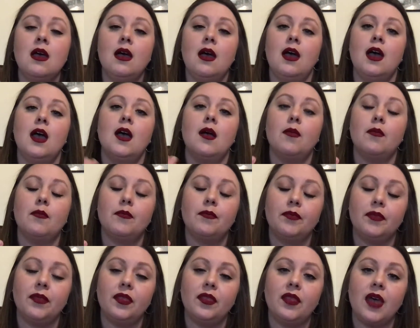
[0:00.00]

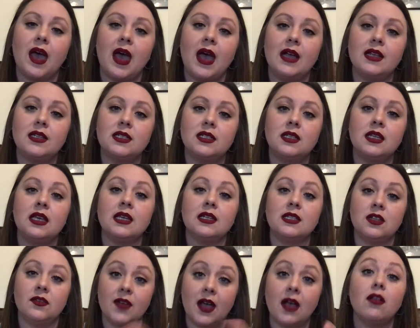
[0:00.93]
that
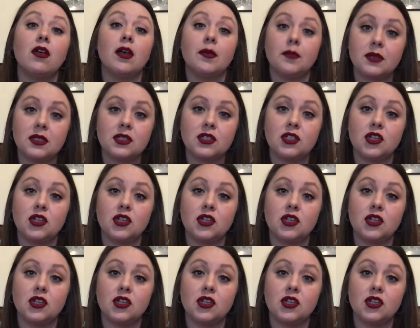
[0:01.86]
get developed